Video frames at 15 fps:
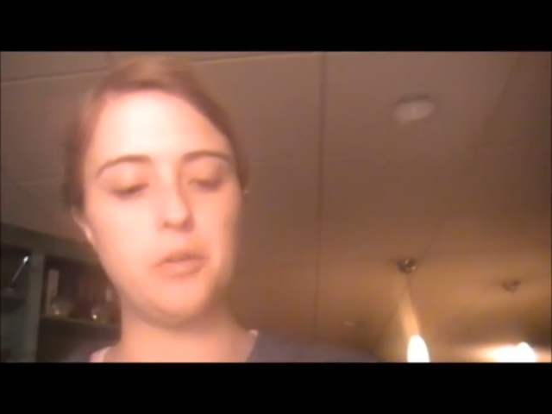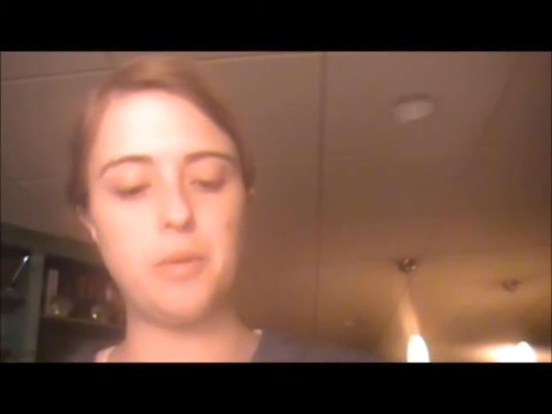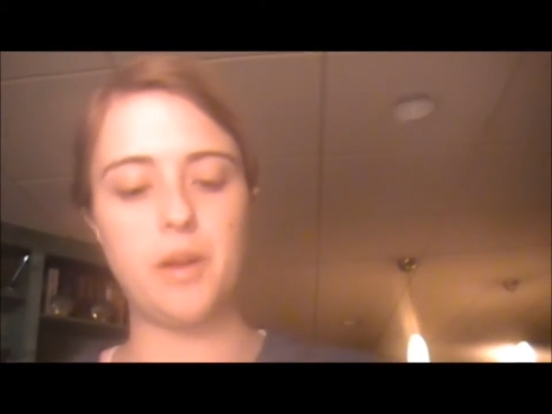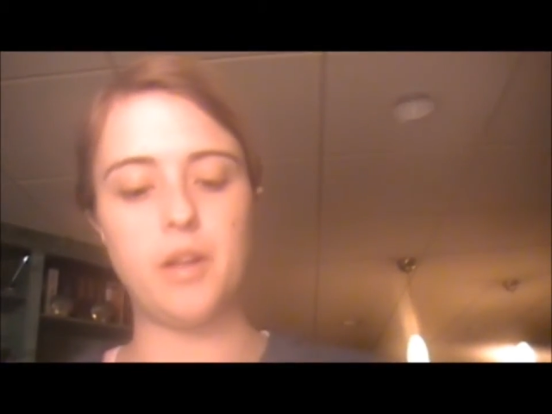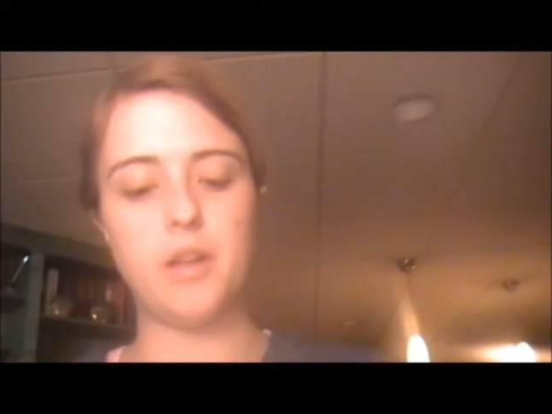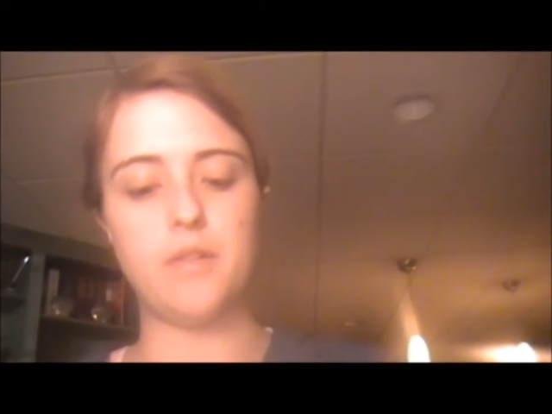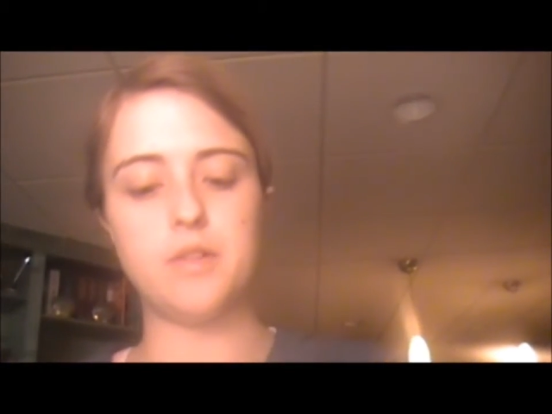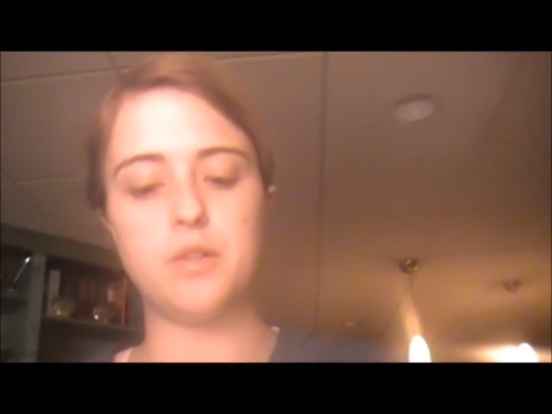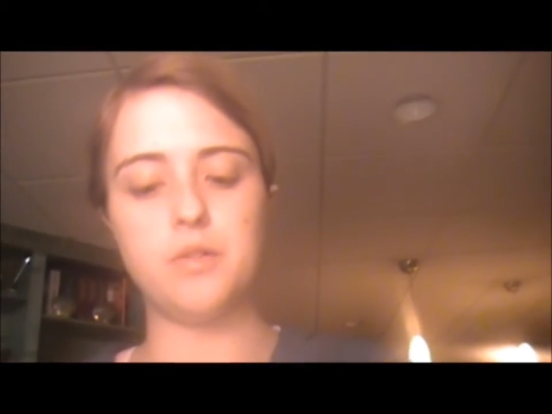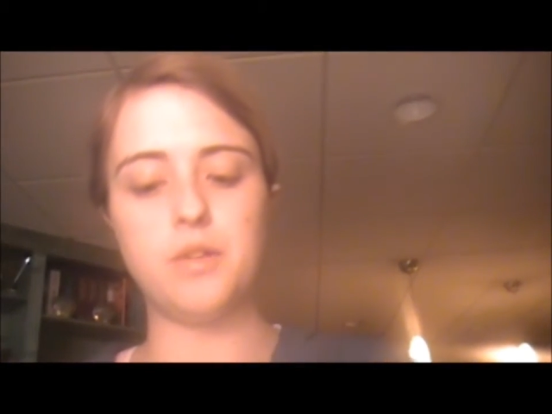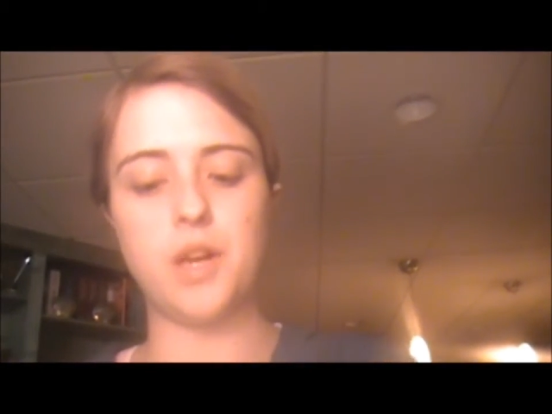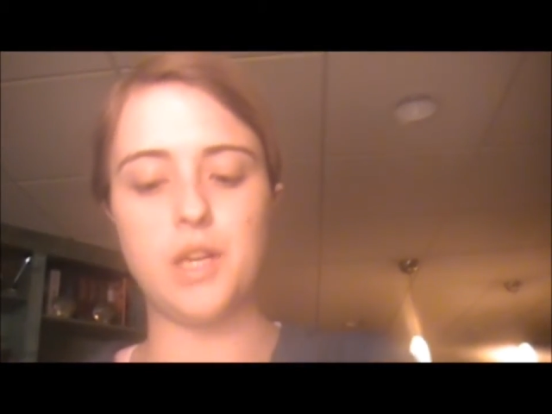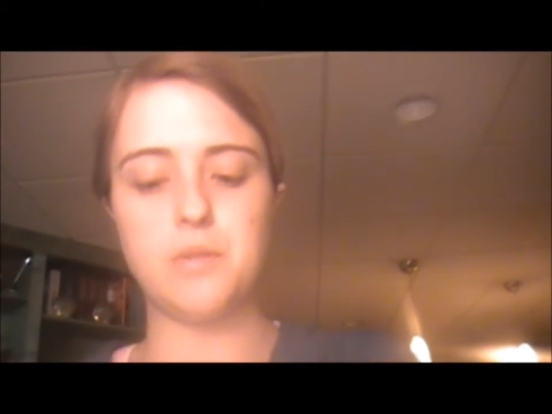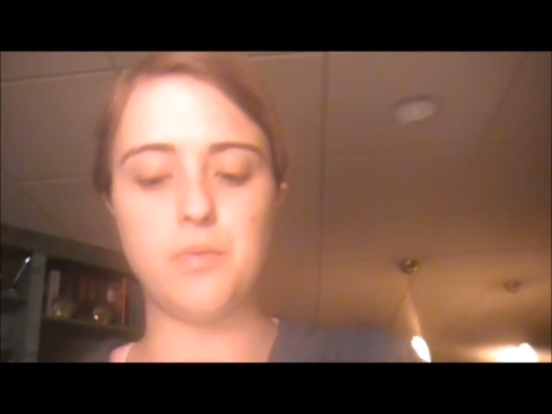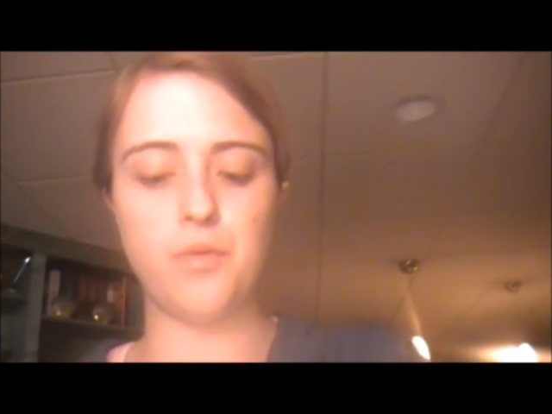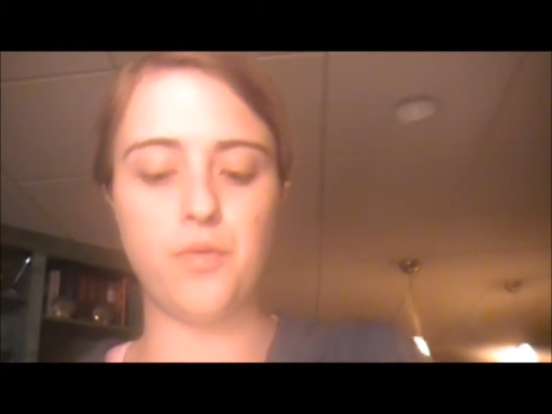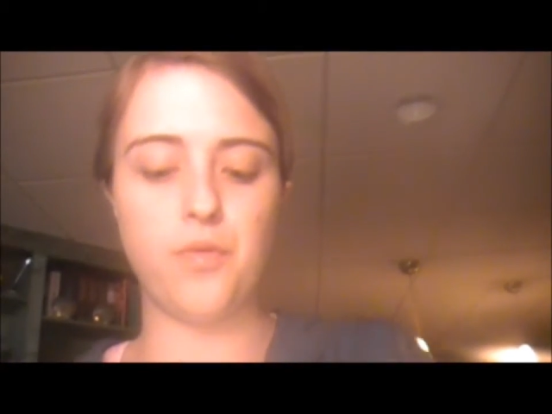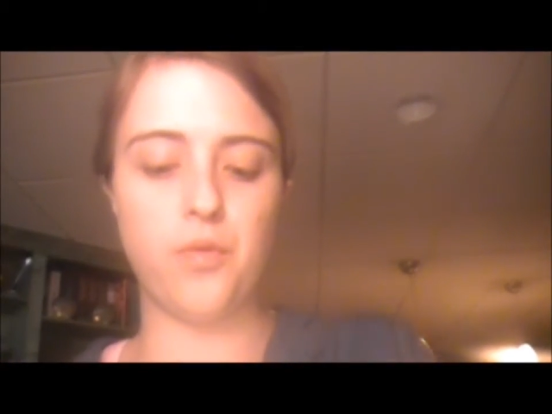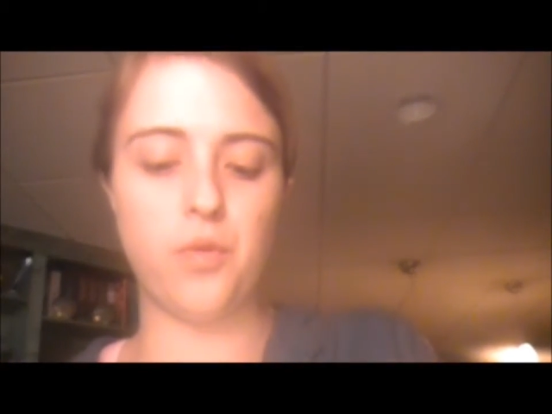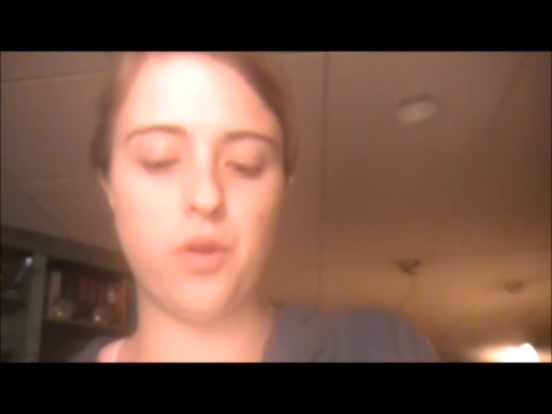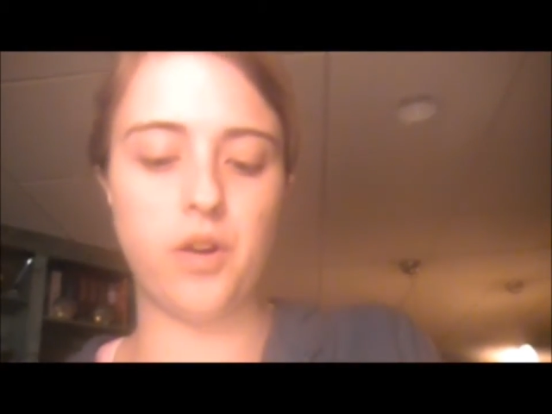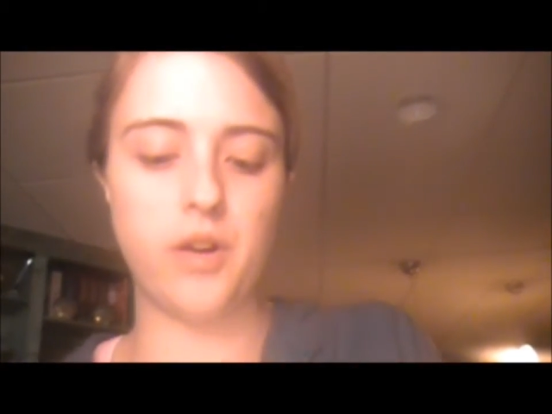palette I've shown you guys
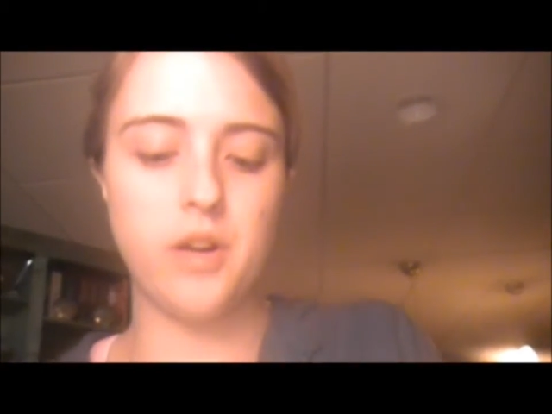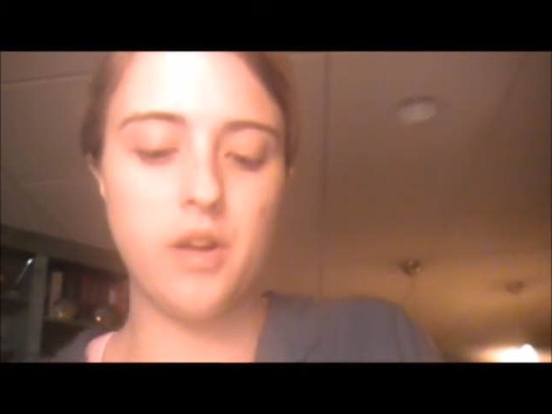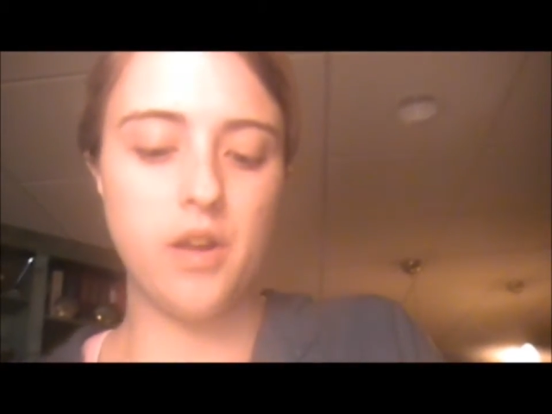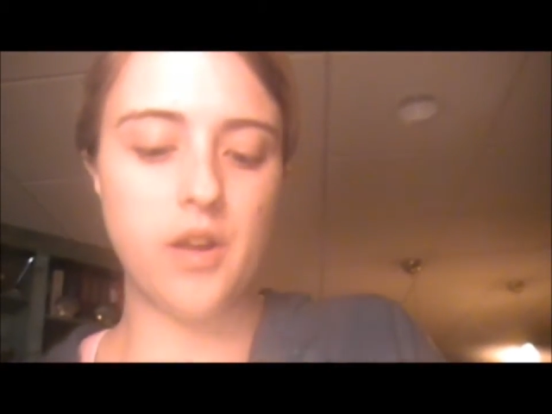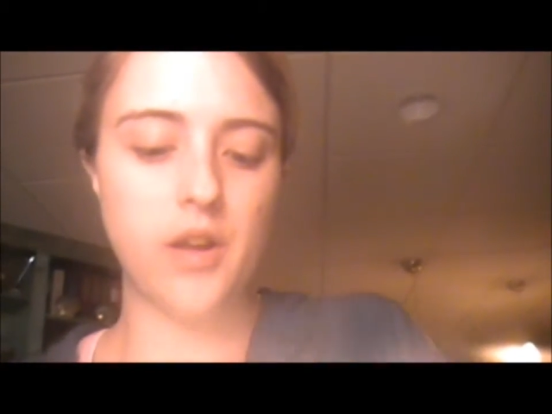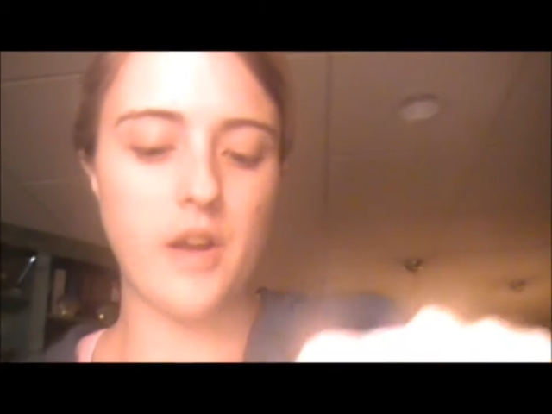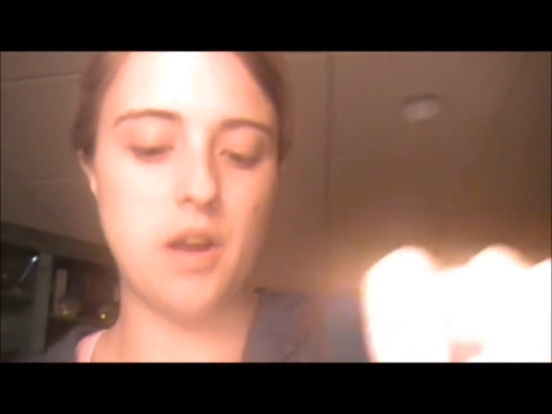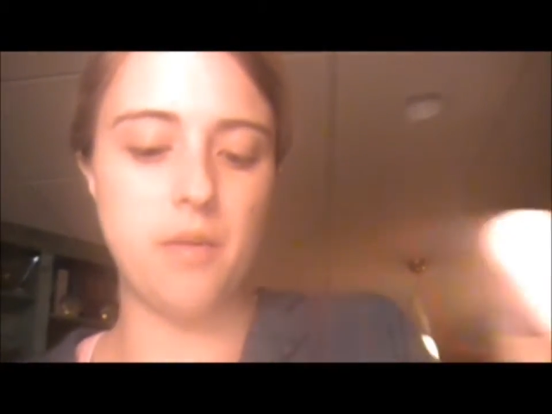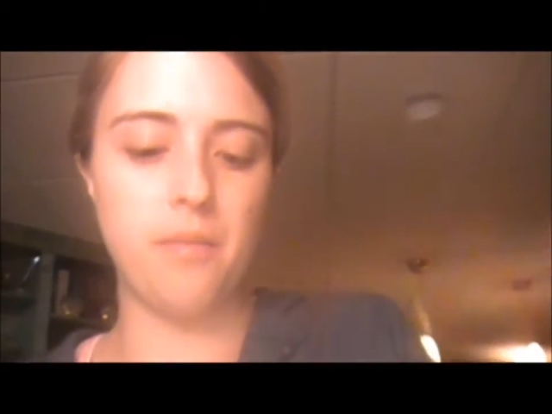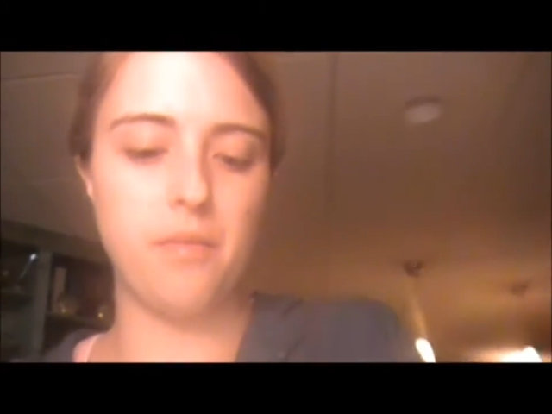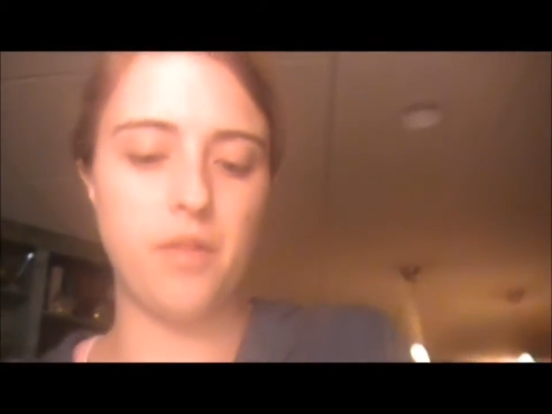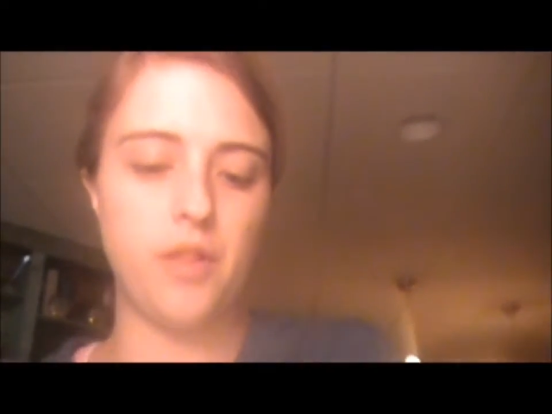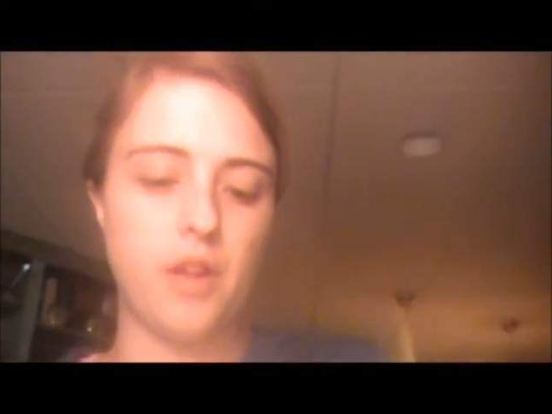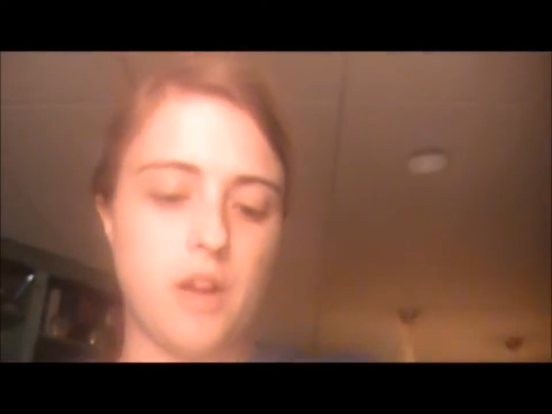before. The